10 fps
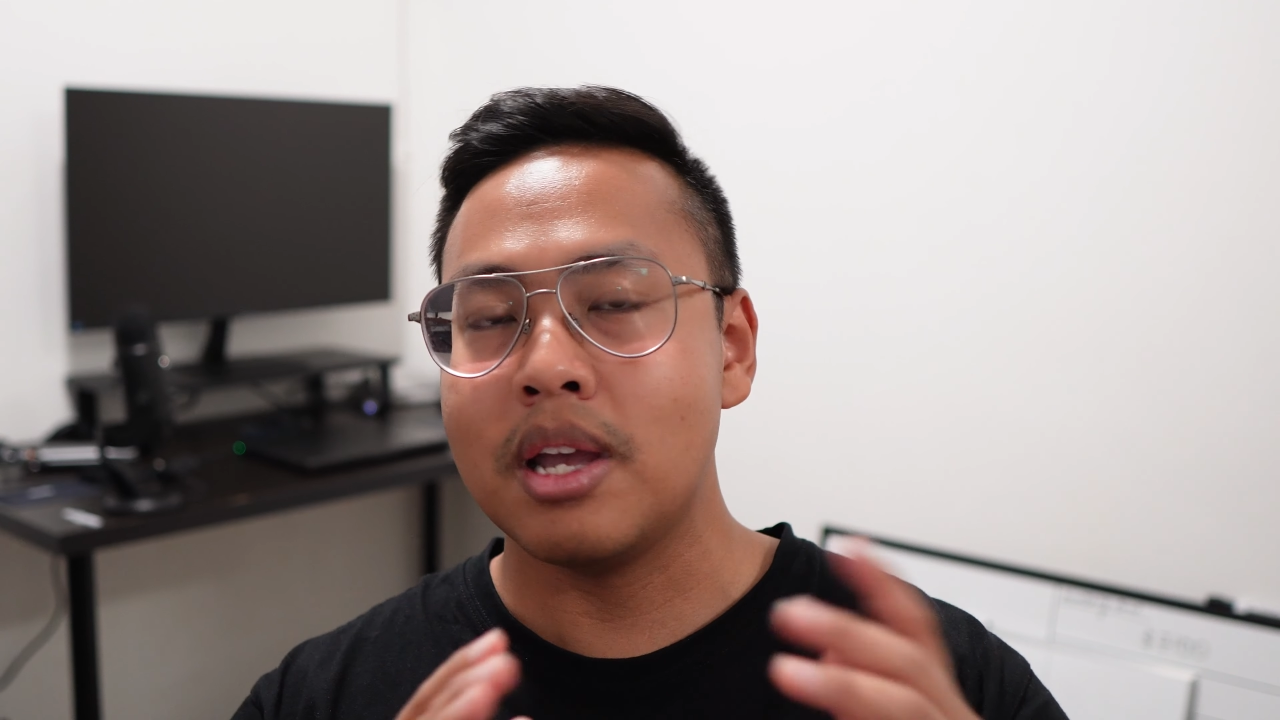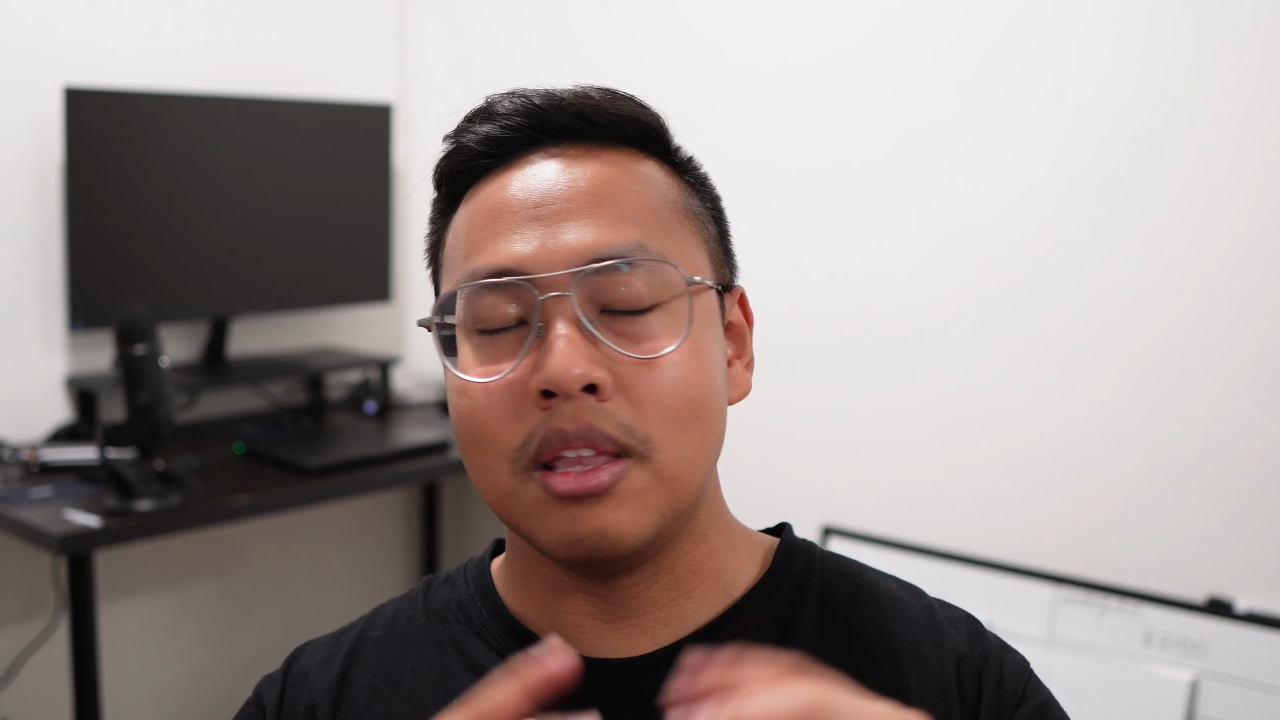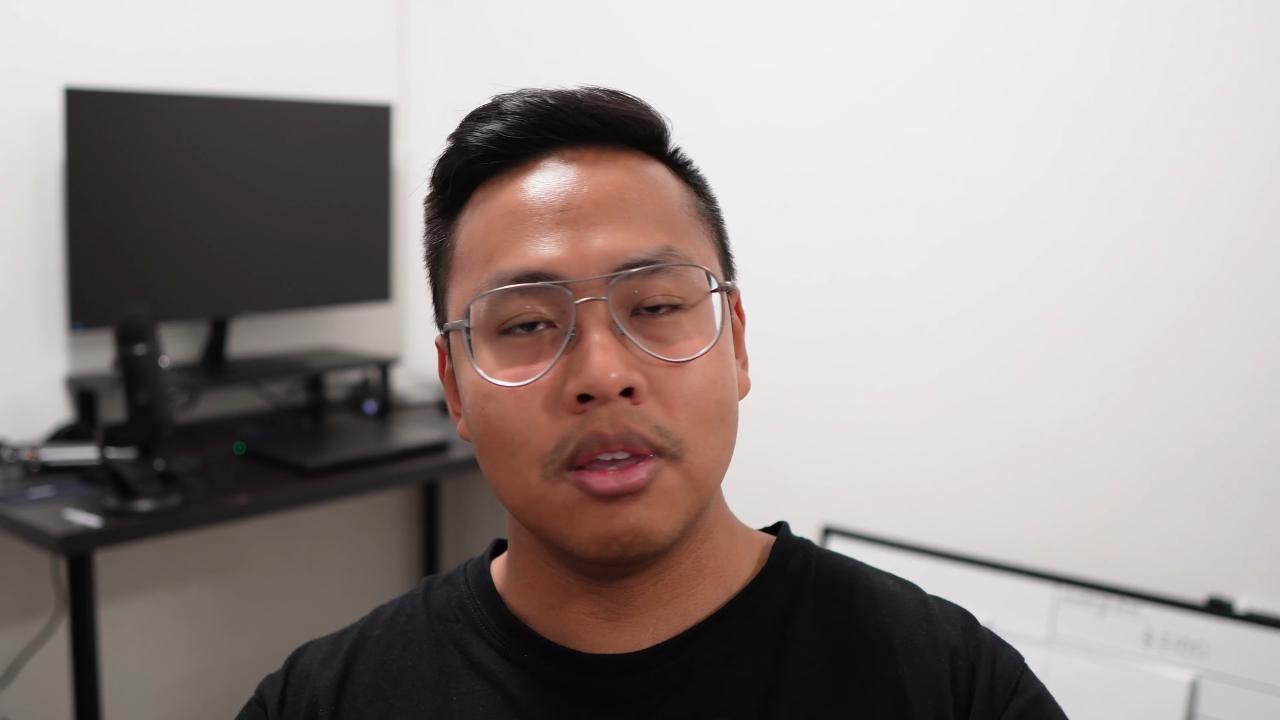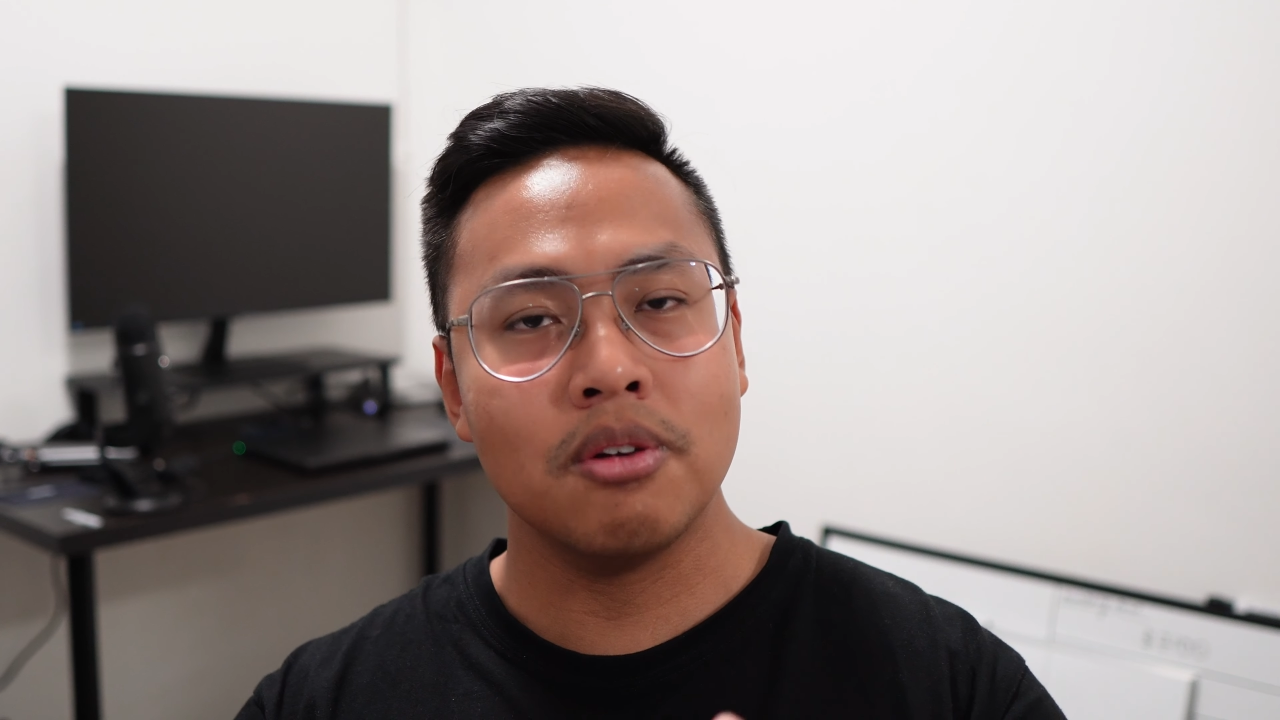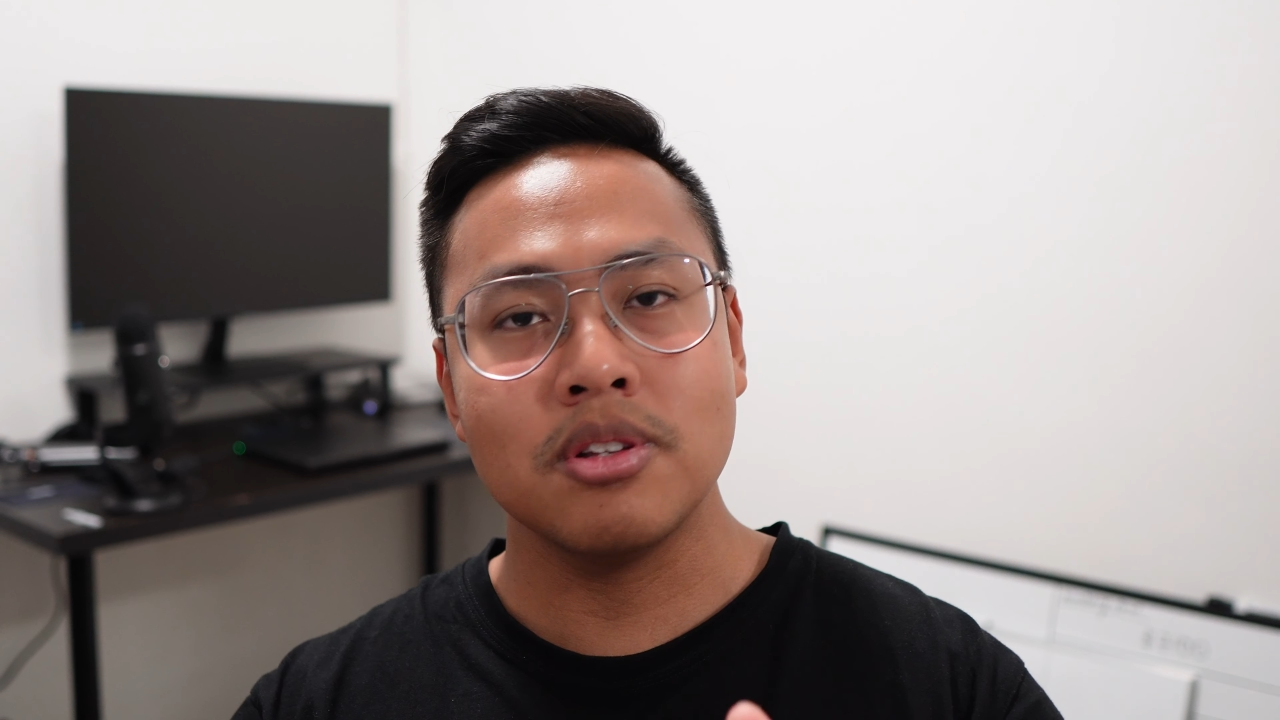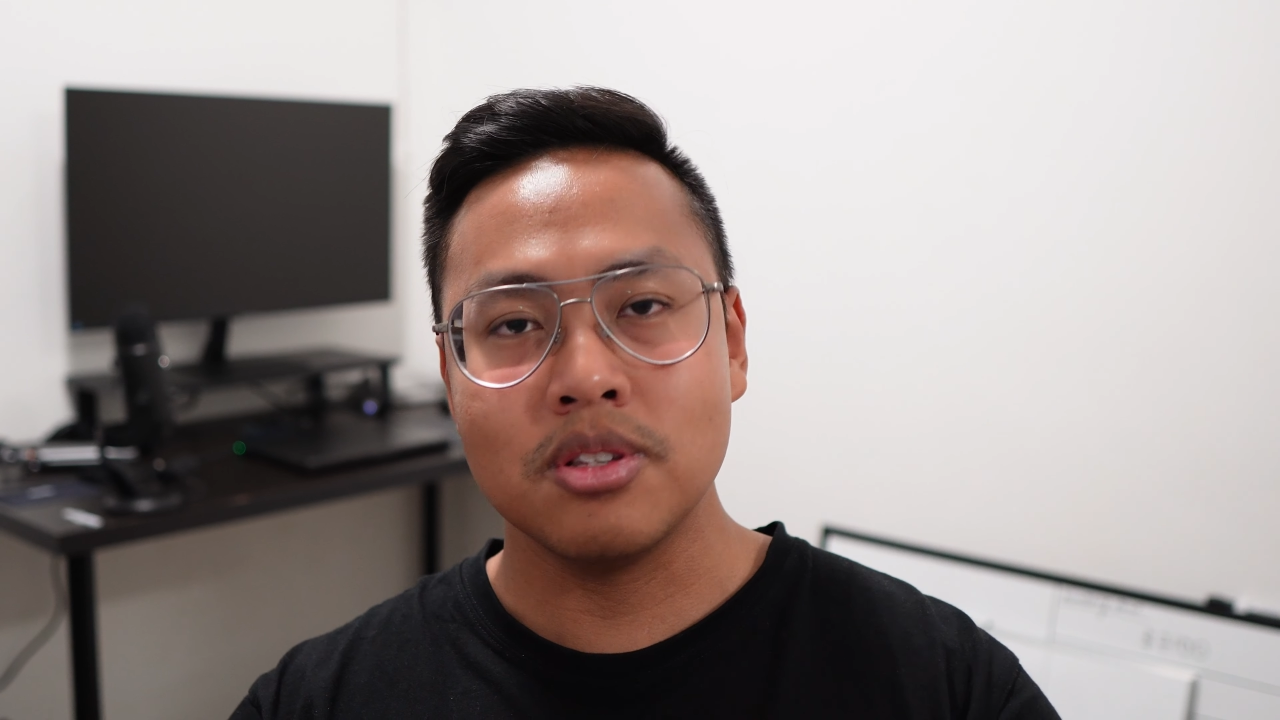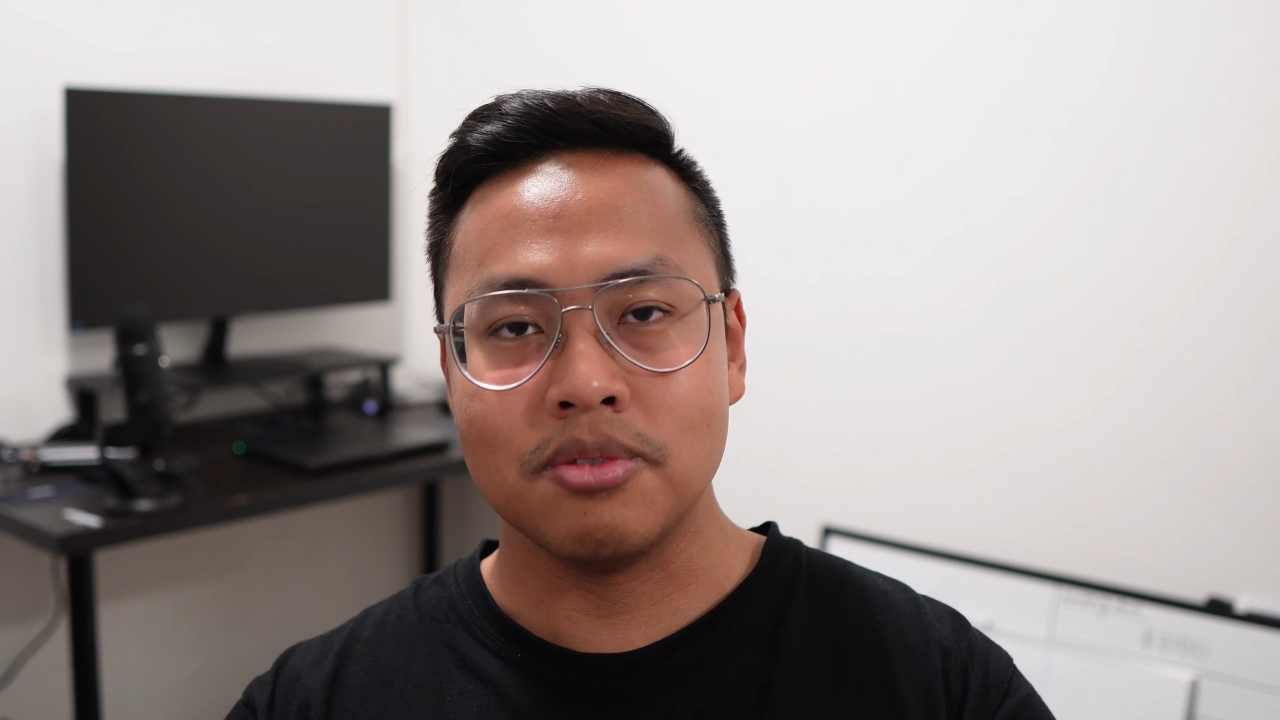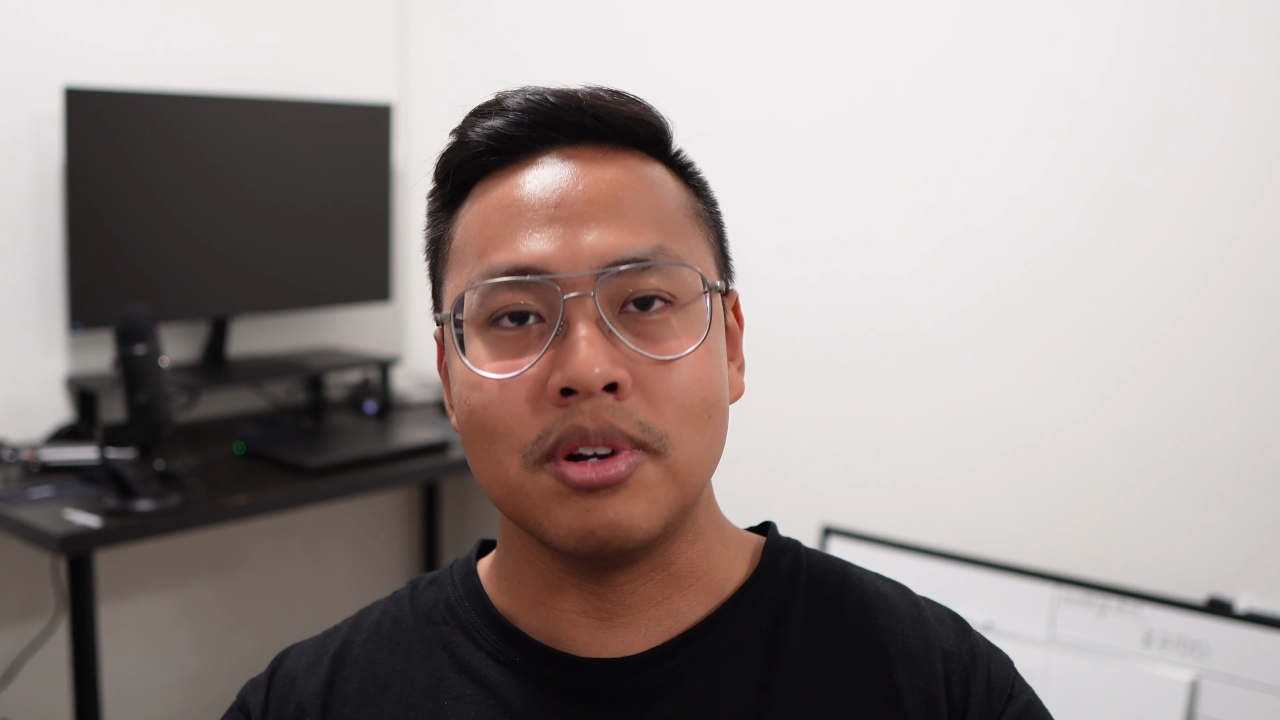endurance